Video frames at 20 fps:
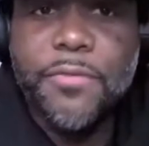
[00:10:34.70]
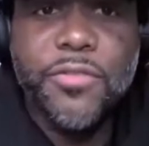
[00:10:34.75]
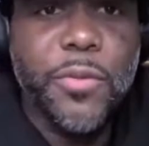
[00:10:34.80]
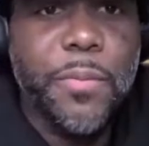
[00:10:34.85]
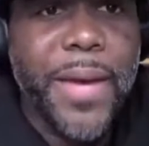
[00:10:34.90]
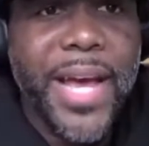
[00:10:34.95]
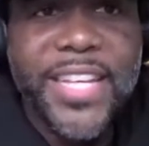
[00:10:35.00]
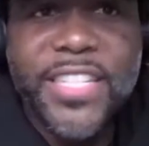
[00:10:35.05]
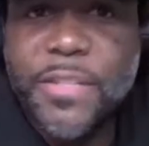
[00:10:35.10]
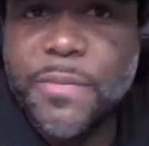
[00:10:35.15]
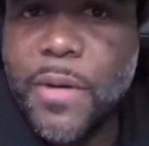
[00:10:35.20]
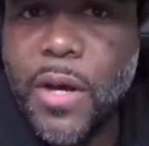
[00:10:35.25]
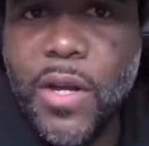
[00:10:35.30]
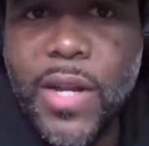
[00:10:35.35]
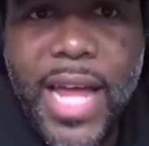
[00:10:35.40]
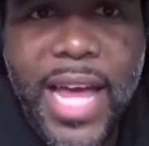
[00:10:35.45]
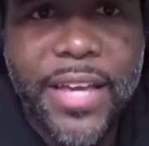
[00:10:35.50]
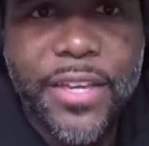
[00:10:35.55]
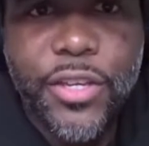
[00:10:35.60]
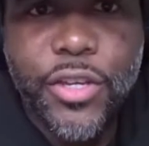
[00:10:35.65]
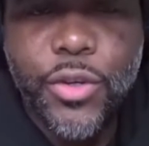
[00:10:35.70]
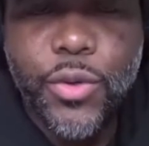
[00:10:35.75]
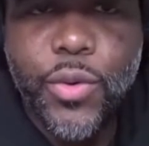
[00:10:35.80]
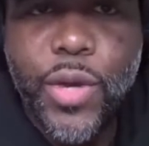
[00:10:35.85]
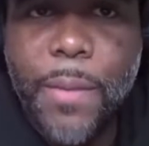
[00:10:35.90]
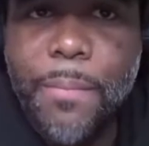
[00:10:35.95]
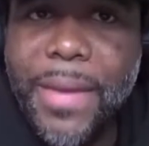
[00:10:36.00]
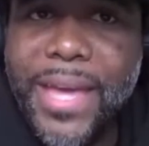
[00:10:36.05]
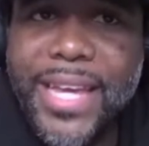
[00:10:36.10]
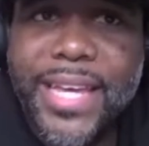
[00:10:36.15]
to basketball IQ
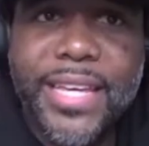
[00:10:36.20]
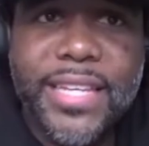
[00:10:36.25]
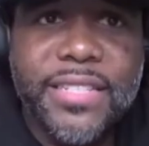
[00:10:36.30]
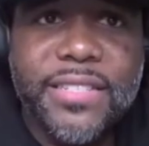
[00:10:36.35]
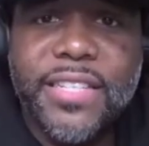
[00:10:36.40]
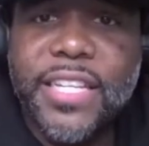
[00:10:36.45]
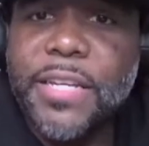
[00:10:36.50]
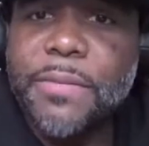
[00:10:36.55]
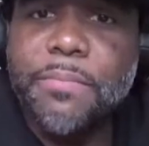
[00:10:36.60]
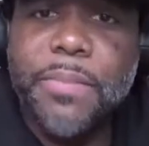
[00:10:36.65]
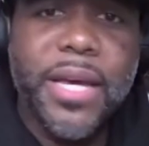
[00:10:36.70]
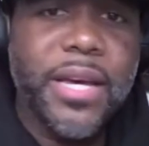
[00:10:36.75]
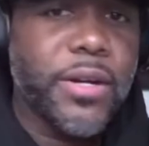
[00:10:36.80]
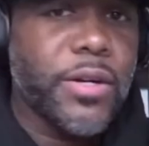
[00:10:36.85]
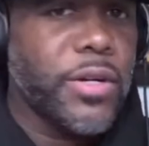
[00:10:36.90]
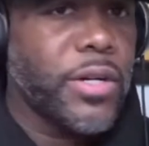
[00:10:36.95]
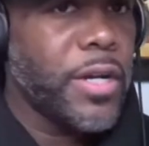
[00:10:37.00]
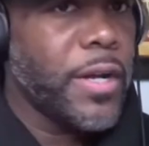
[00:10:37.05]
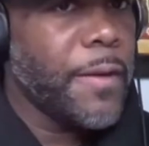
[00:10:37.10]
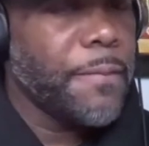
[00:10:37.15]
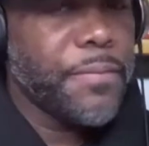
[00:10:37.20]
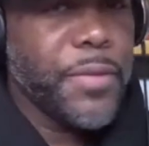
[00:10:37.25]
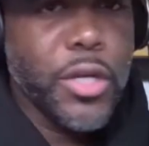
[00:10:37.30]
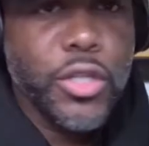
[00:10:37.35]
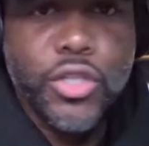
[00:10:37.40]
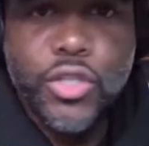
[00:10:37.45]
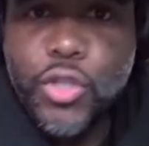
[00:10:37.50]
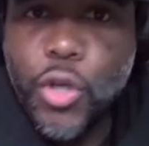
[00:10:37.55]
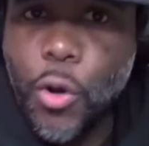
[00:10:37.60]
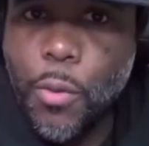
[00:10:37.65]
and making his team better,
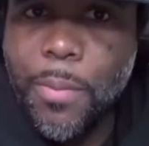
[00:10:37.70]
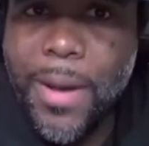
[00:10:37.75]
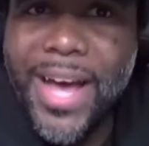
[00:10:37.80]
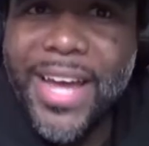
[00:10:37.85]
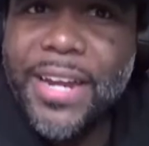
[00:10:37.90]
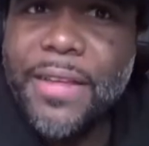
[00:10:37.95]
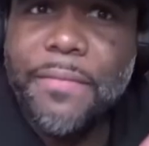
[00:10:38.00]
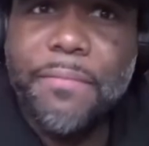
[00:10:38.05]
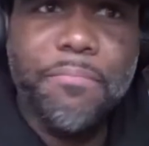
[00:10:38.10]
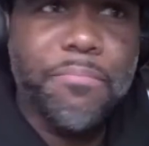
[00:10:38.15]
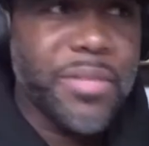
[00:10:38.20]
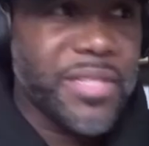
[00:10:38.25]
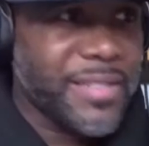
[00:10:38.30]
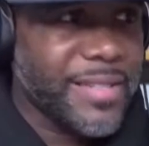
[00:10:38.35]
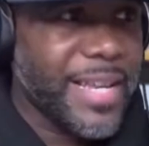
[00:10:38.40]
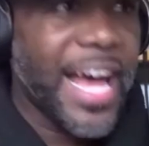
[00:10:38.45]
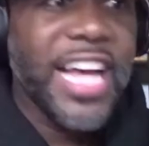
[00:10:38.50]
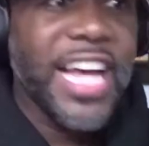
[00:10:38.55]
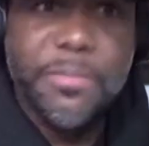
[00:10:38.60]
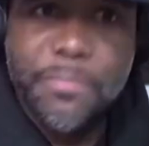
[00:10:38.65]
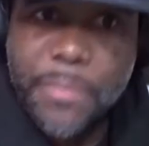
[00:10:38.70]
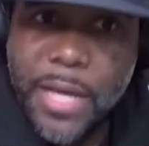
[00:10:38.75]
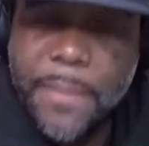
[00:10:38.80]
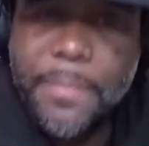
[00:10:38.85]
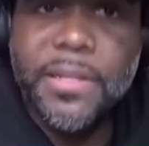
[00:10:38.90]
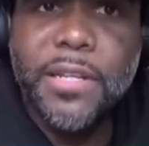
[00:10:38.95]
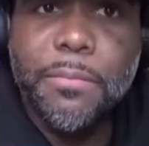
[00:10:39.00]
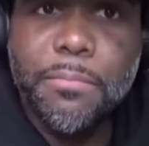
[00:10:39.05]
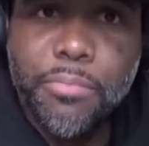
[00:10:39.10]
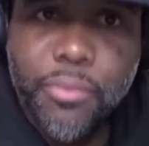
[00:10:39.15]
there's nobody besides maybe
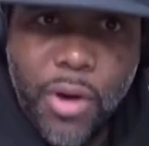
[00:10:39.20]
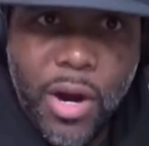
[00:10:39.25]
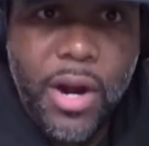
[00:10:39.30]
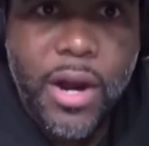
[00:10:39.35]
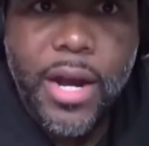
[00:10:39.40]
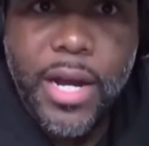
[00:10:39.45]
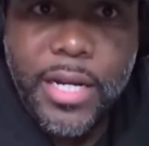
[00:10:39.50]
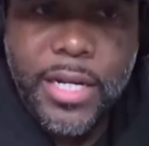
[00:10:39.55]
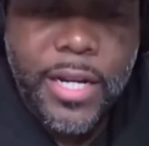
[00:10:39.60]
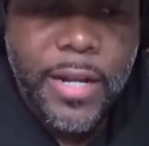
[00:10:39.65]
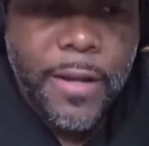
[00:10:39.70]
LeBron